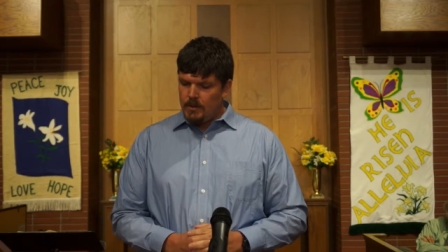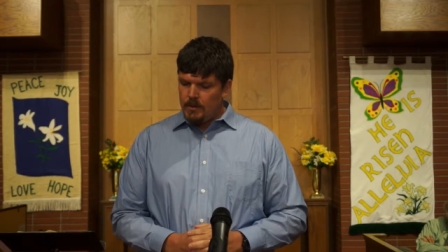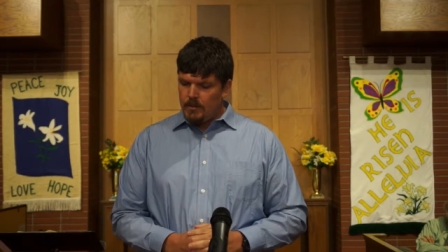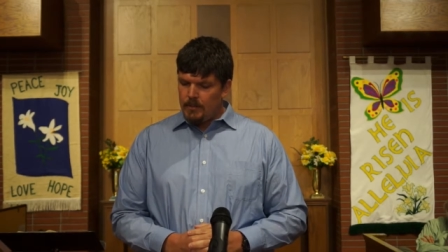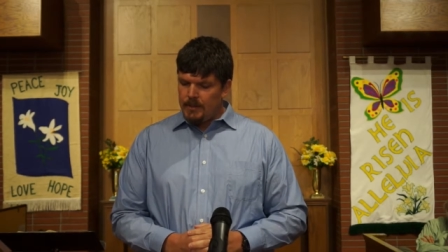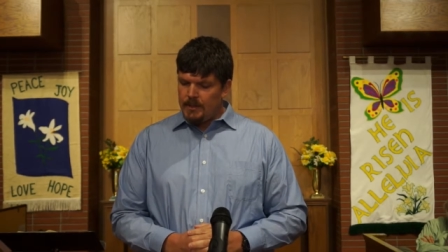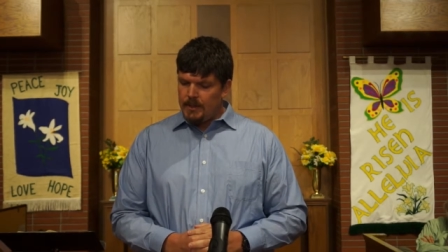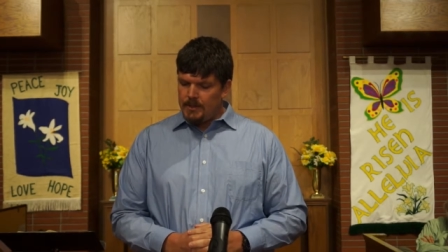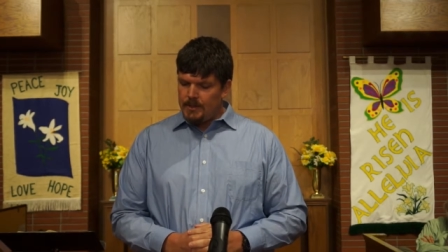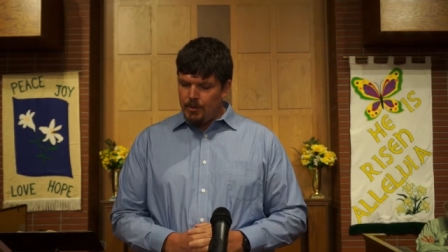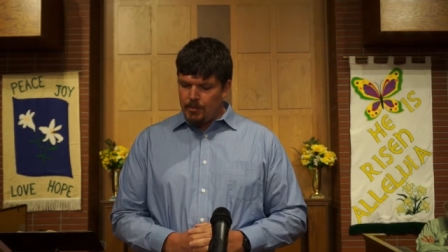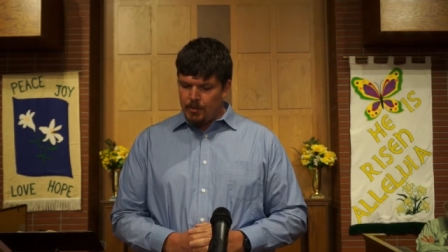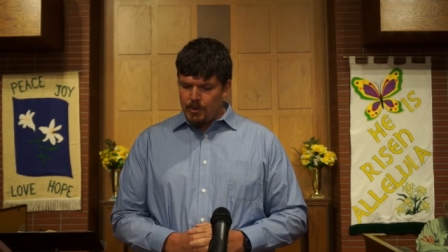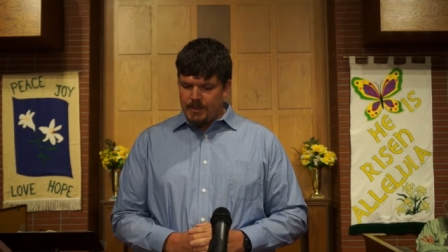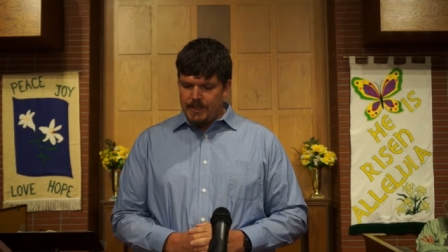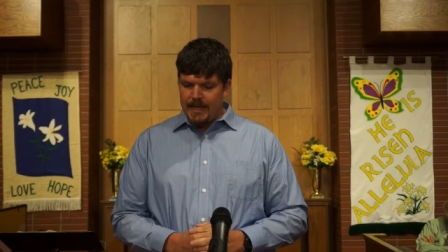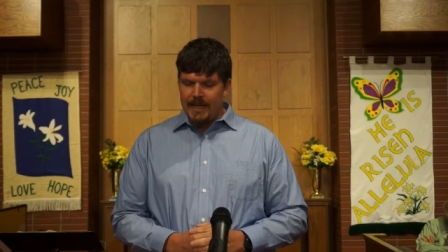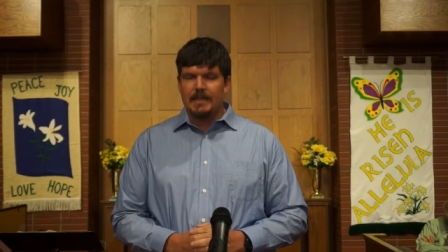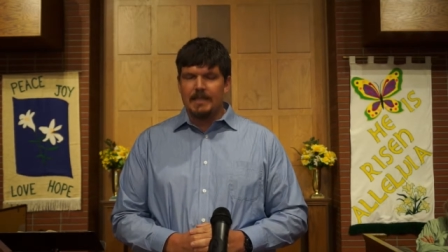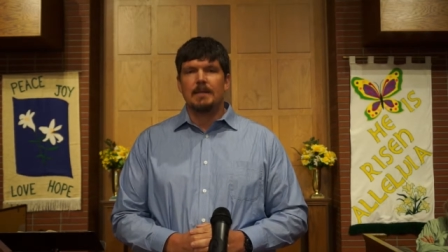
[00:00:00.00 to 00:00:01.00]
but that you
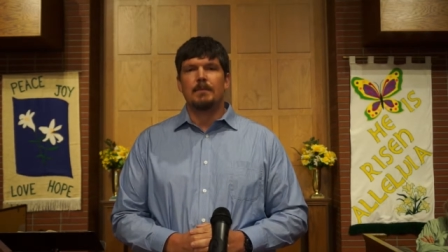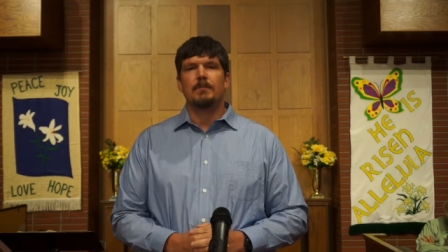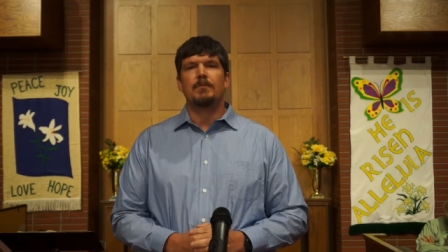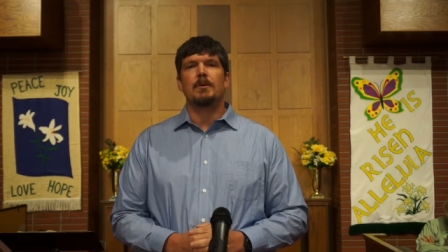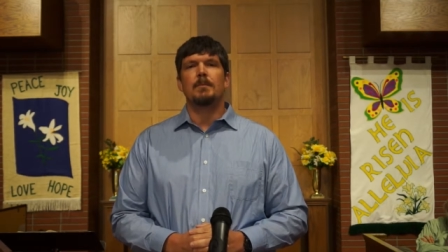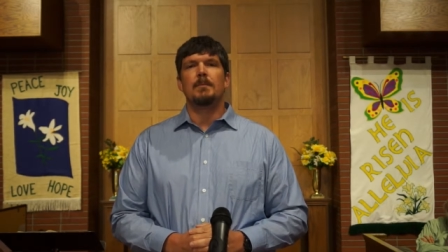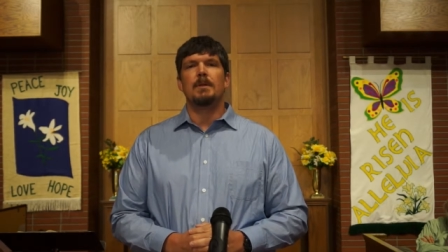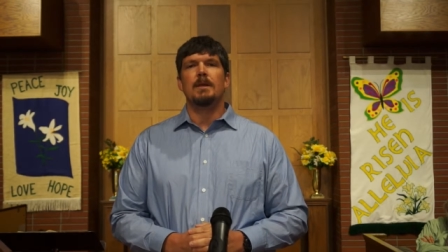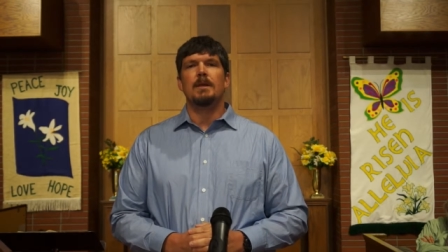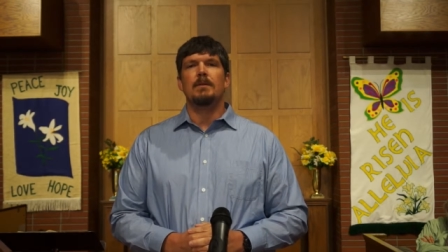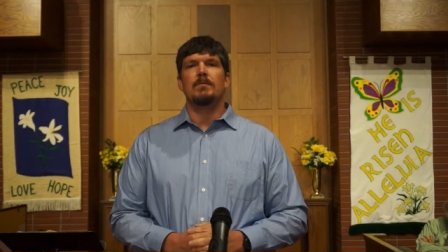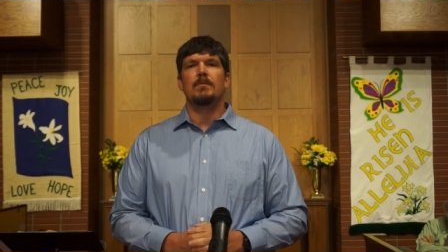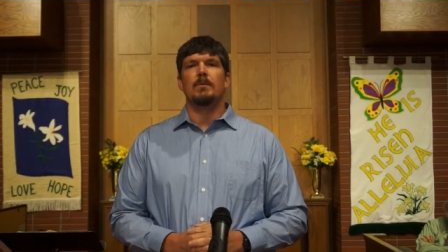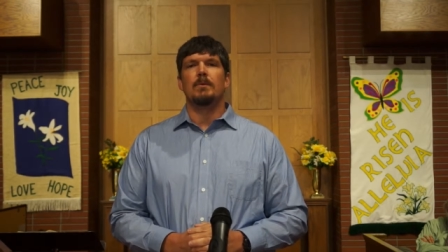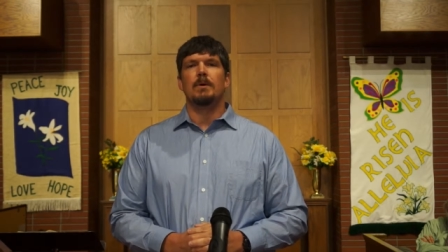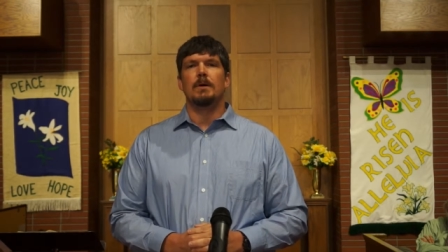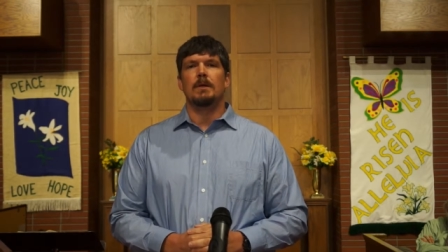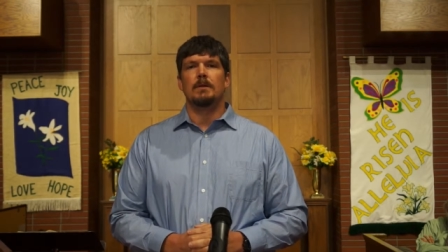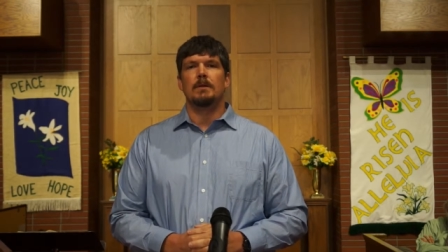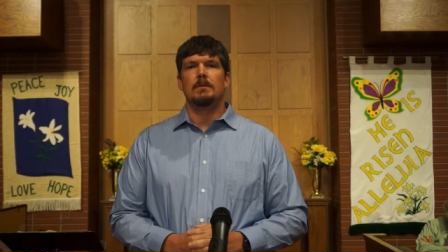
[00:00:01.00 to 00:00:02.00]
protect them from the evil
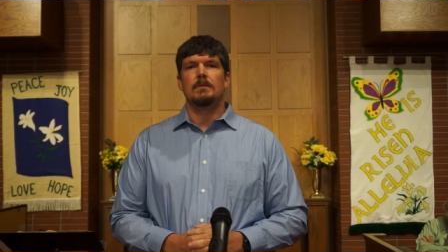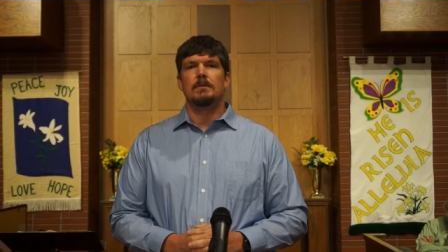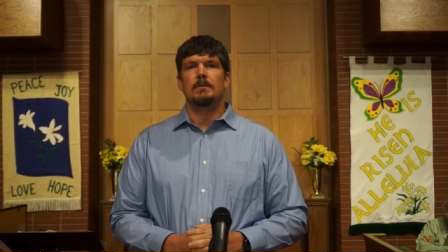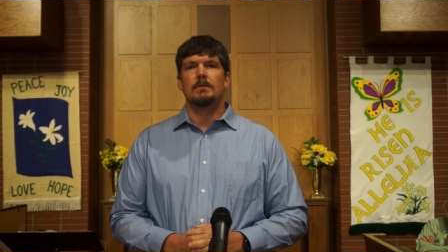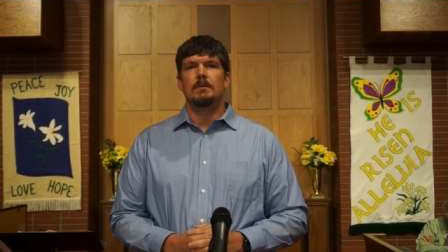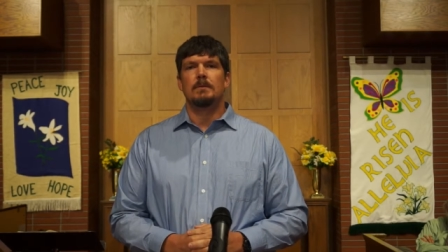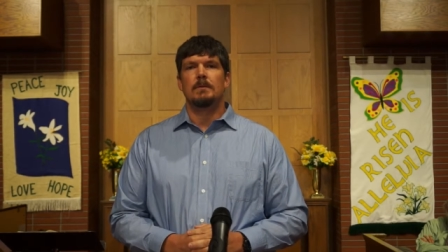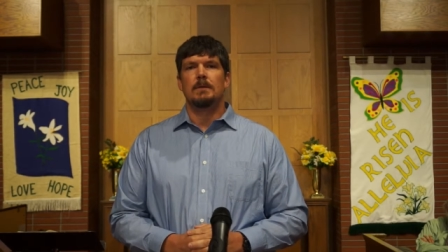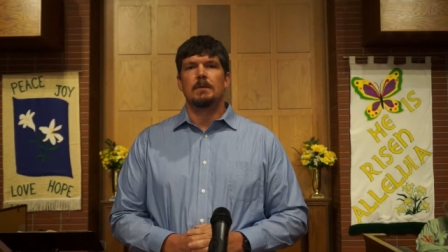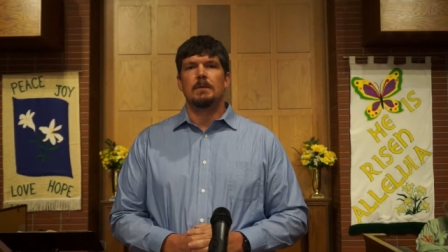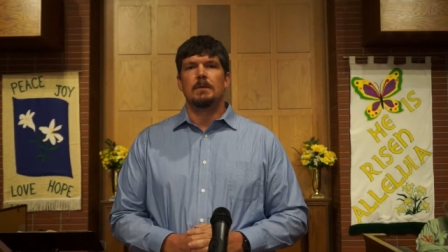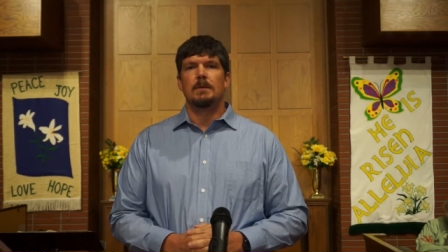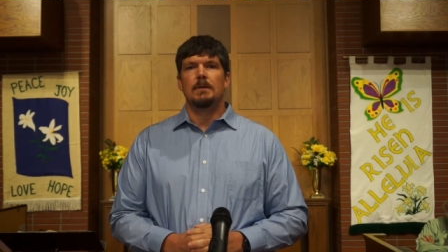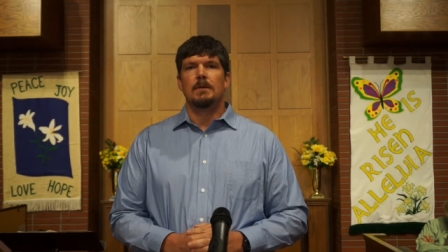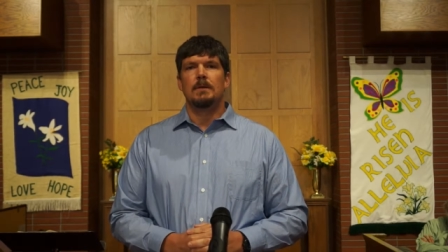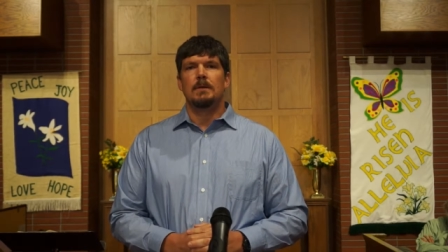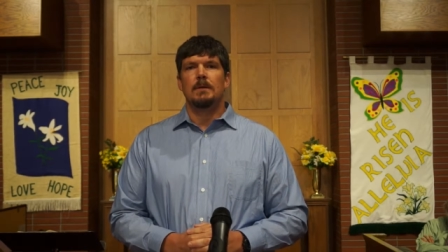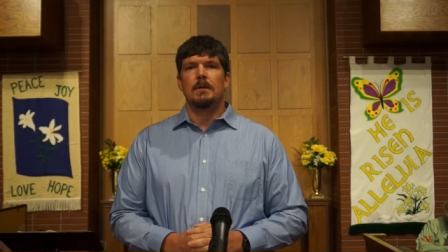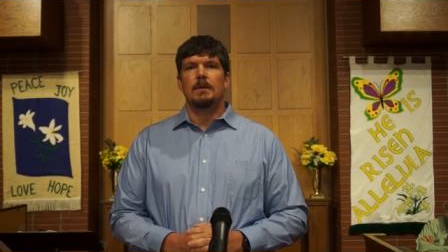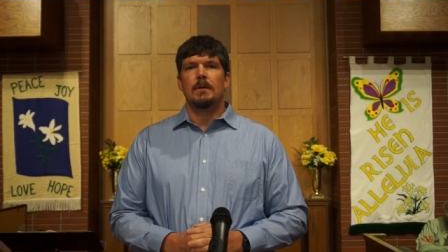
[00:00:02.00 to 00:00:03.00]
one."
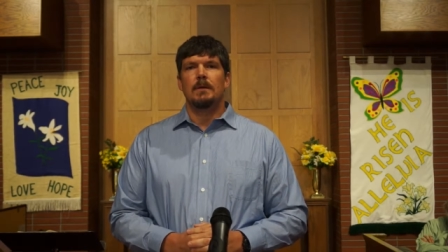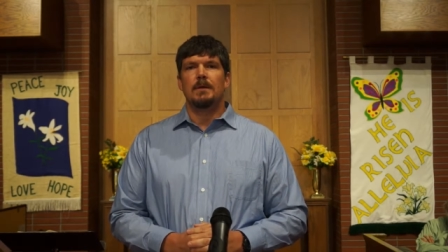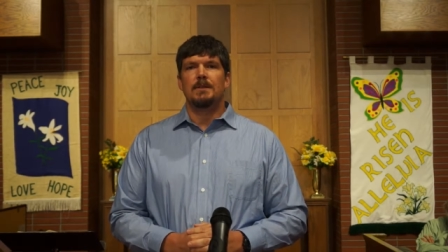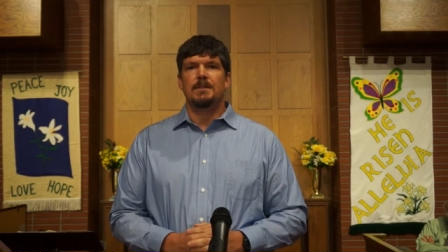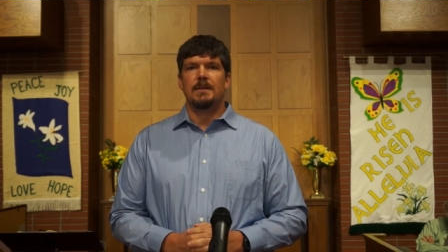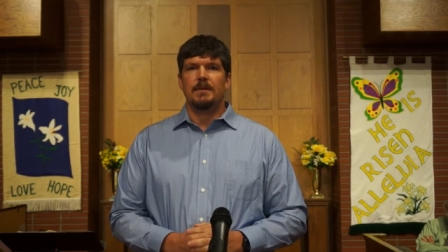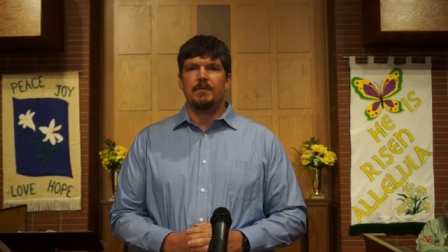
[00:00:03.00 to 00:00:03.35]
You see,